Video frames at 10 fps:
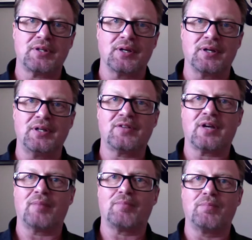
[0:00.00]
and he's
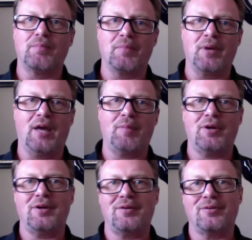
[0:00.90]
got
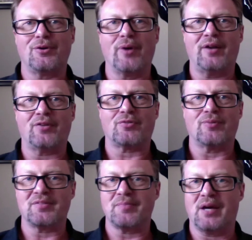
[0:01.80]
maybe the greatest
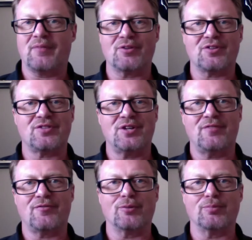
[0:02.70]
resume I've ever
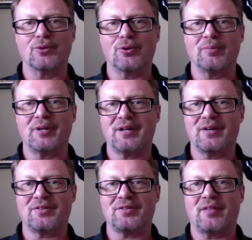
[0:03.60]
seen for a brewer
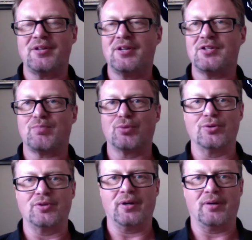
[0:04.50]
because I think he's
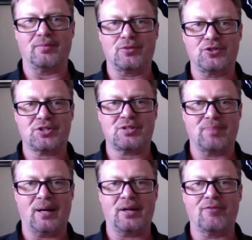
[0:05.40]
brewed on just
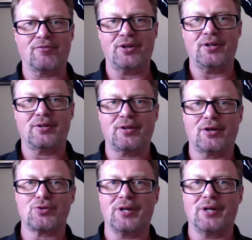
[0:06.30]
about every
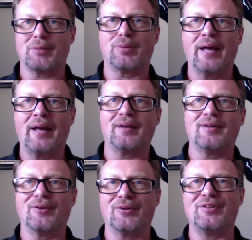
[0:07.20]
country on the planet,
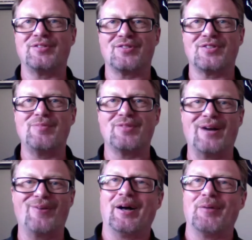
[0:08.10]
or at least it seems
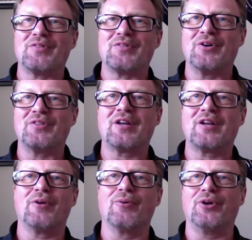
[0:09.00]
that way. So it's going to
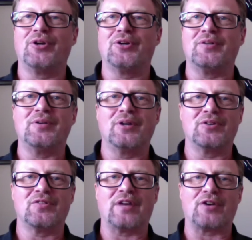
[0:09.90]
be a really good
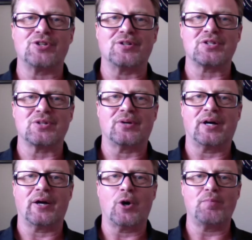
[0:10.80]
session. So
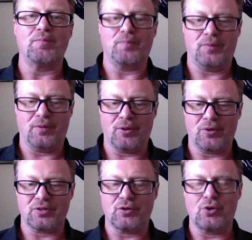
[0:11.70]
I hope
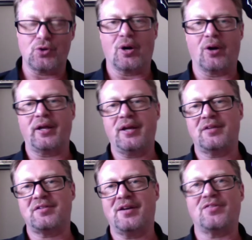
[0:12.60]
those of you who are in
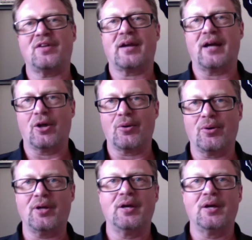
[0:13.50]
attendance at Calgary